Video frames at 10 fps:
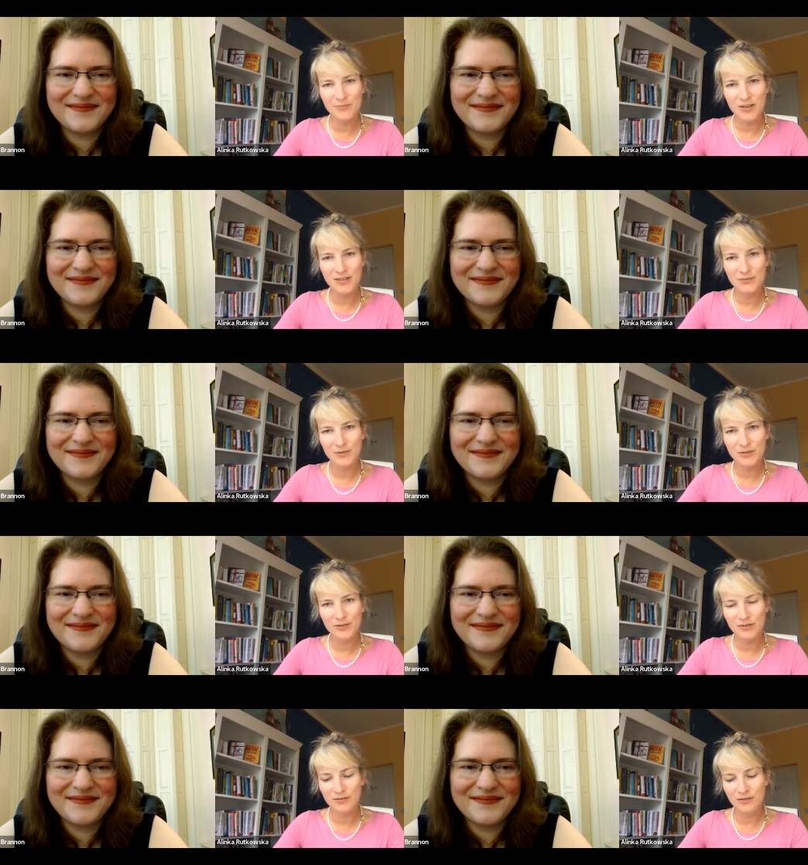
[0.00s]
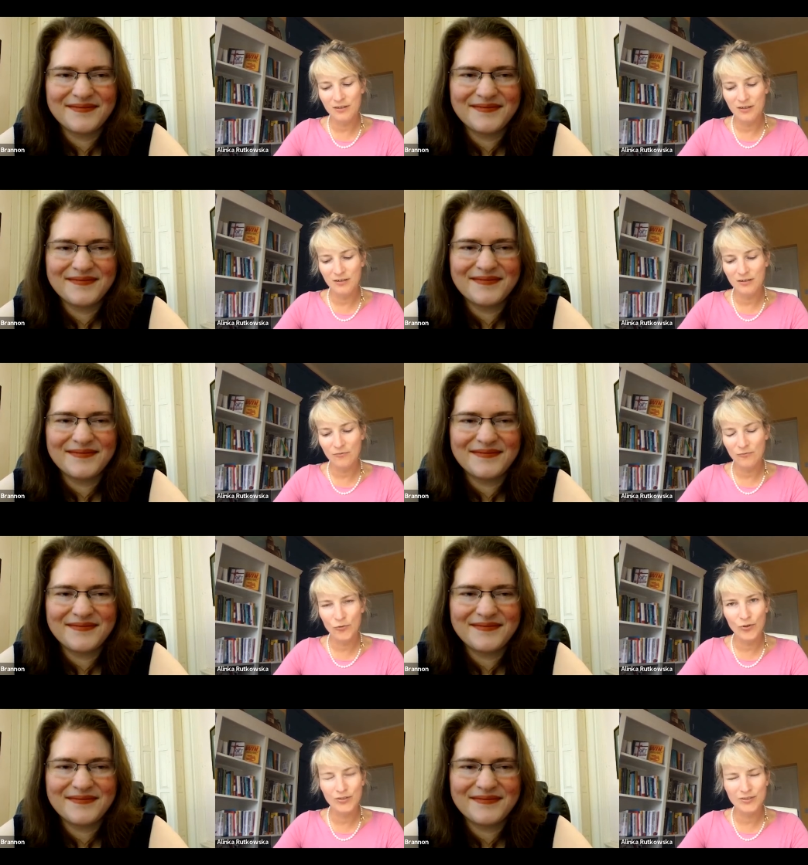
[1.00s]
Speaker 1: possible uh,
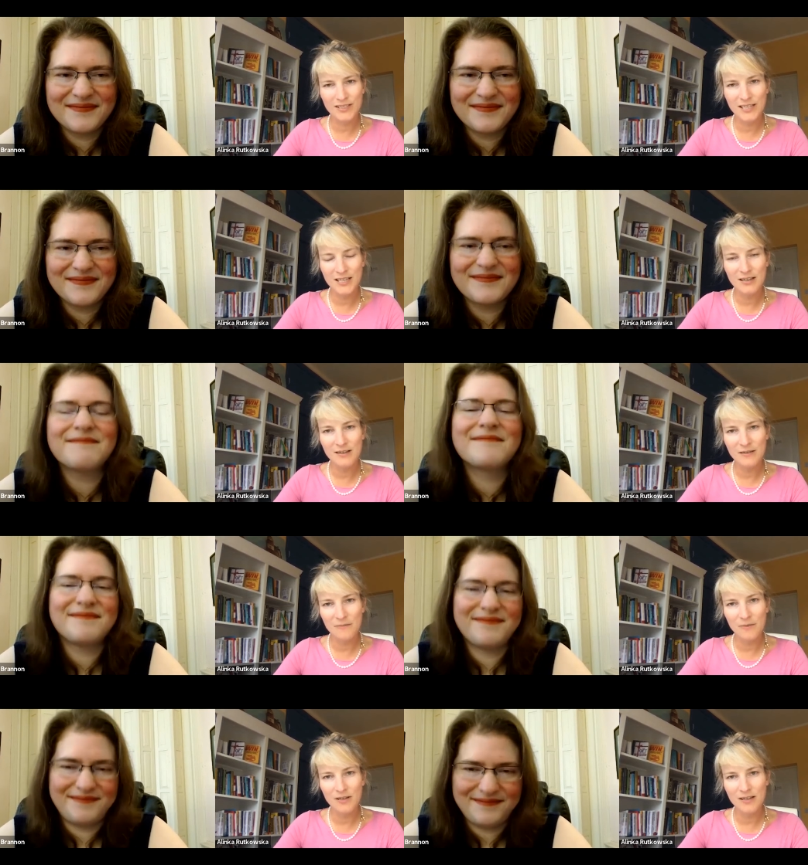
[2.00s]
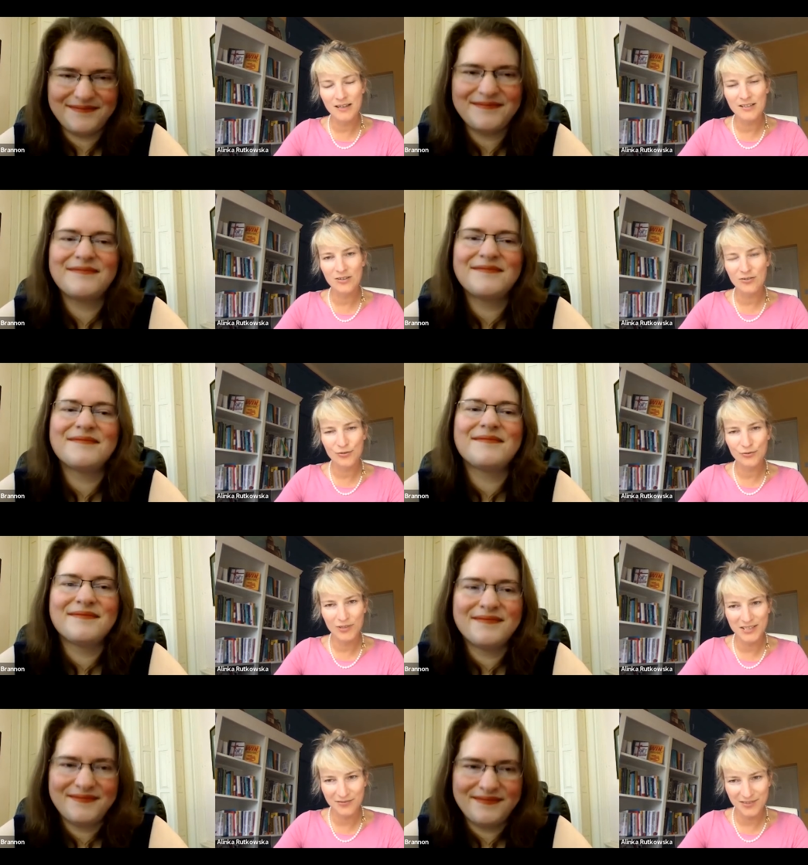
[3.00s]
royalty, but that is also
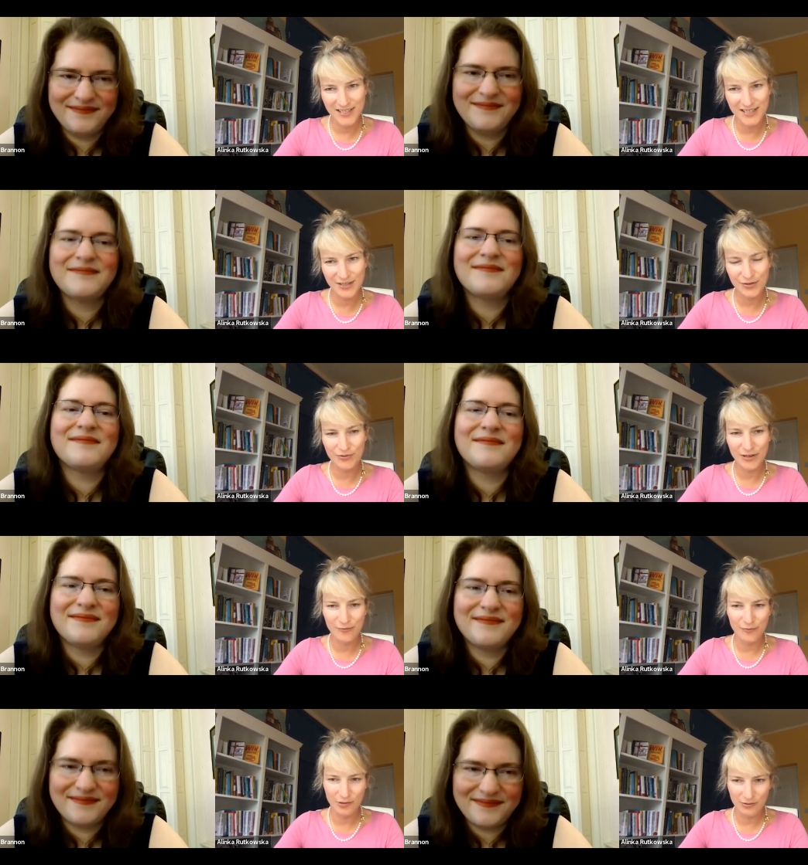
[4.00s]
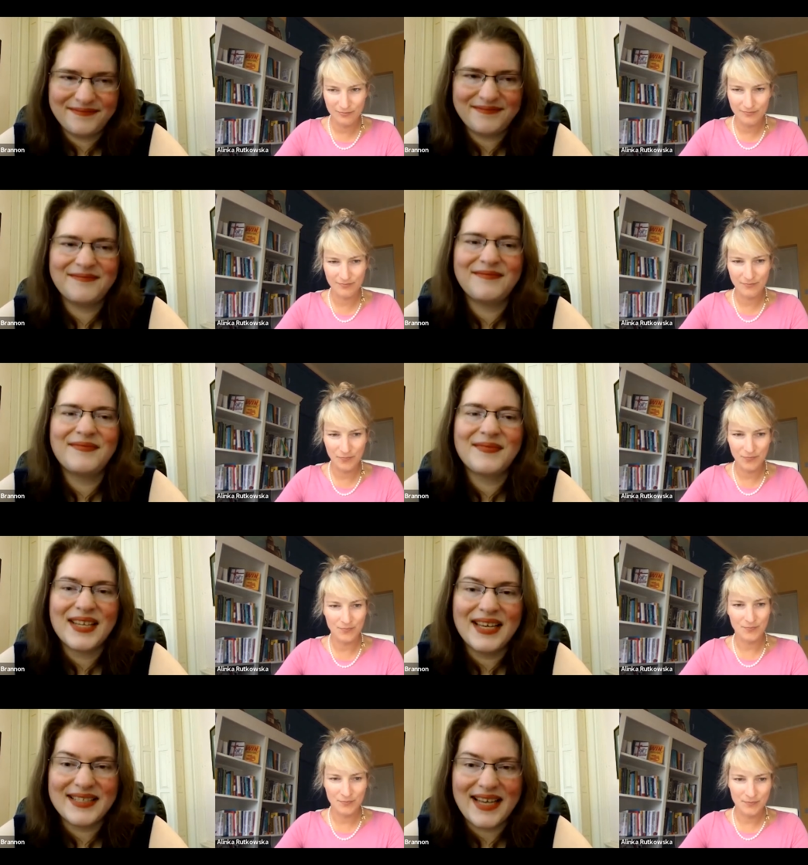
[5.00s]
relatively easy to rank for.
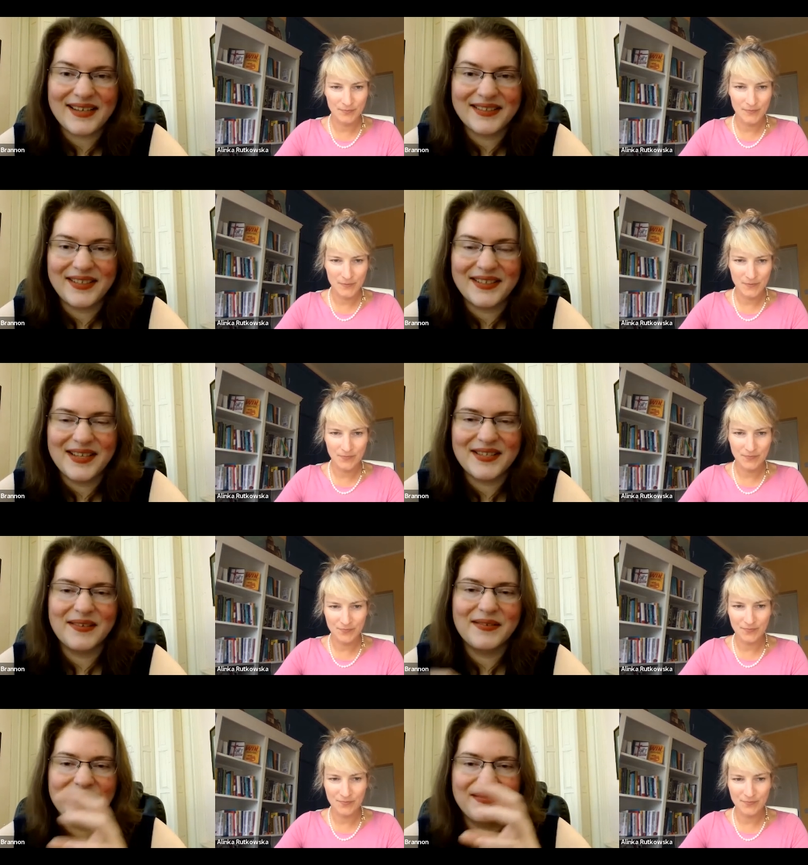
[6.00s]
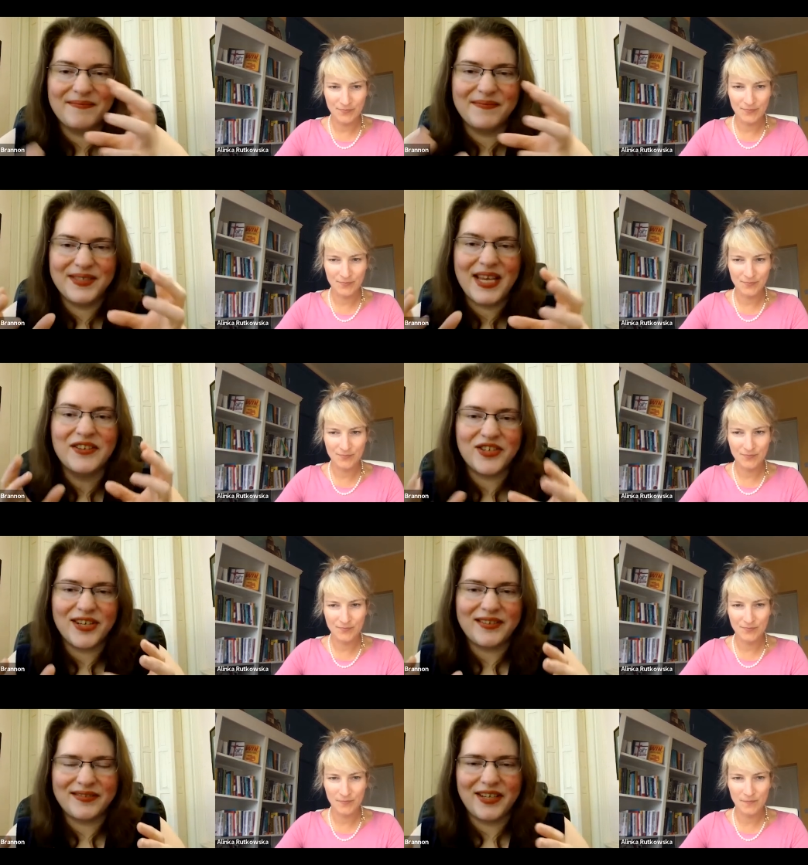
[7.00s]
Speaker 2: Exactly. It's a
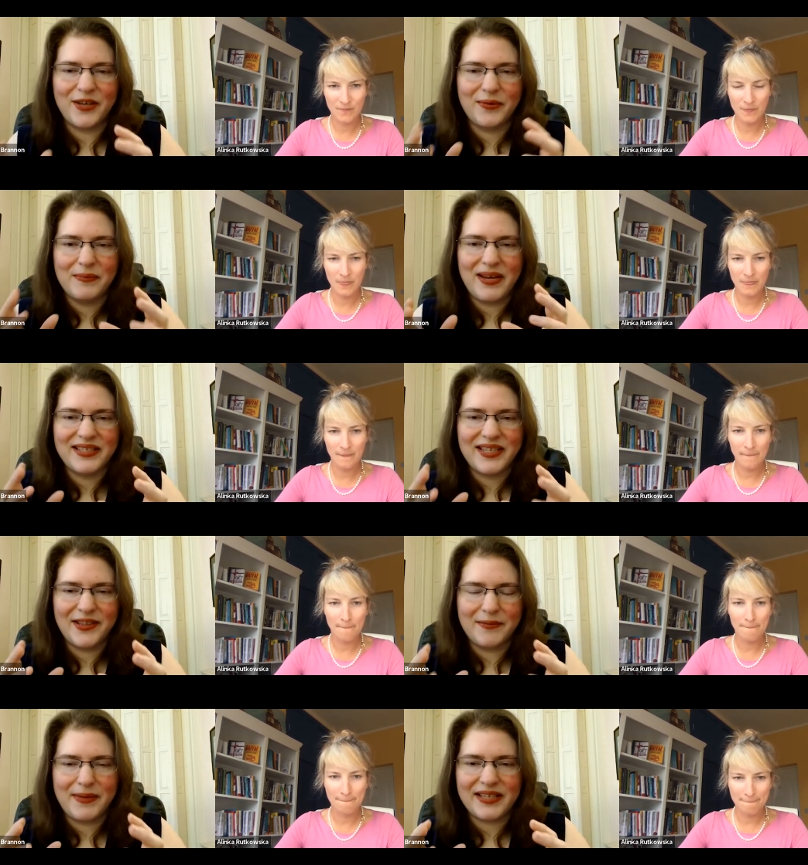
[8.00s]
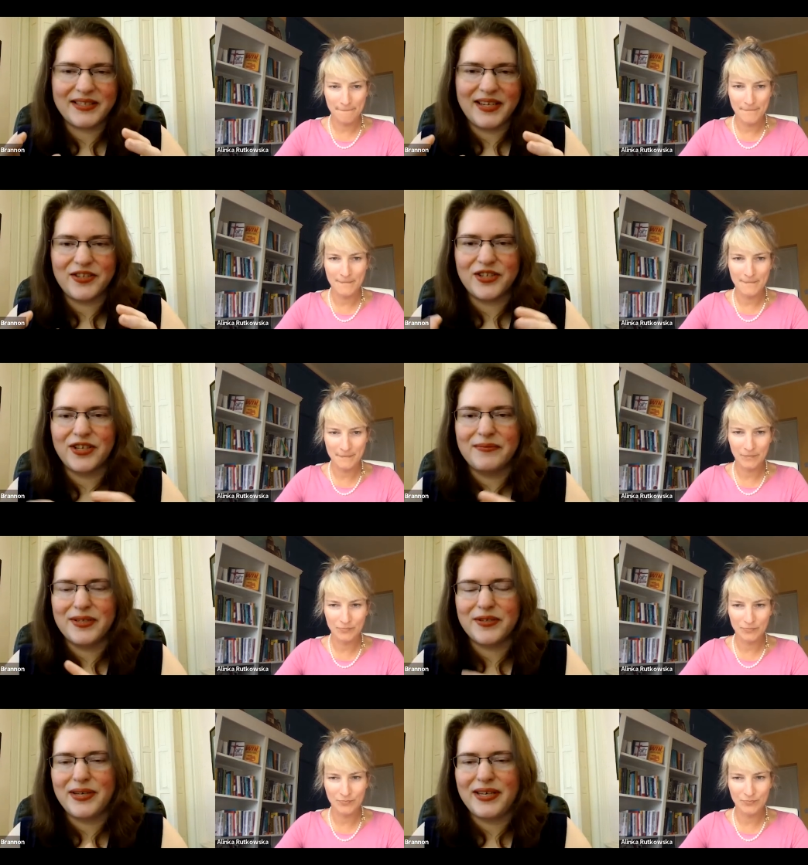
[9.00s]
tension like you want to maintain the best tension
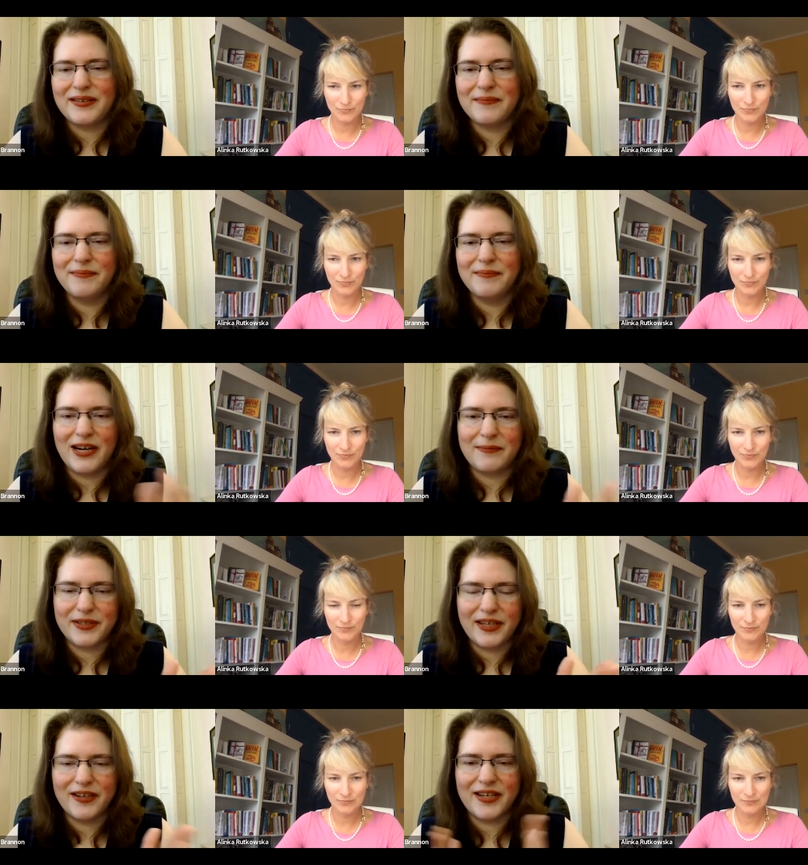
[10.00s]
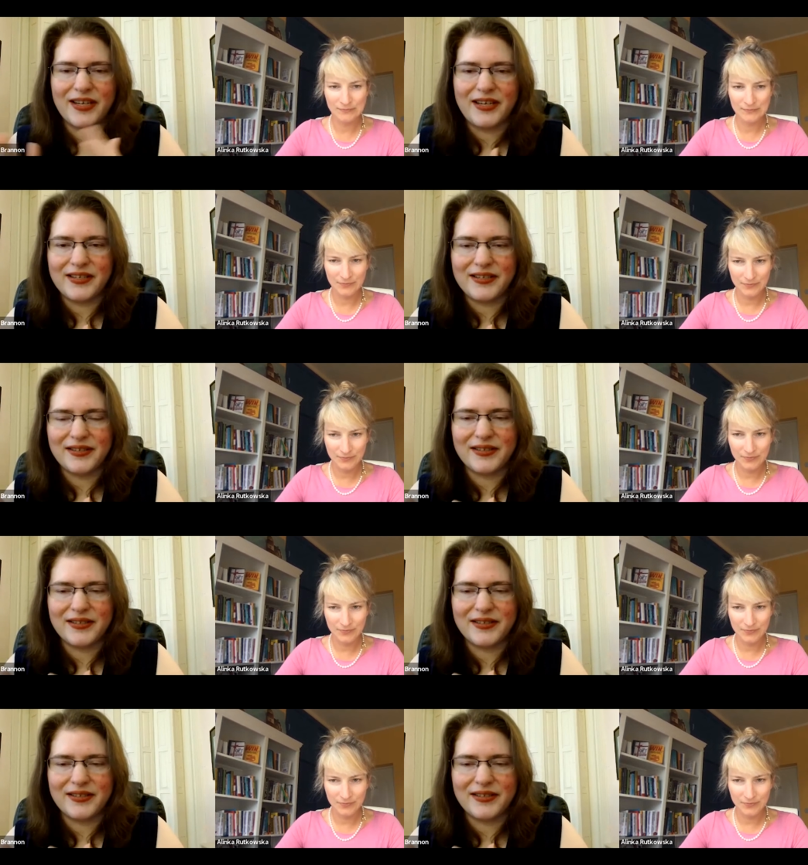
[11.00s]
between popularity and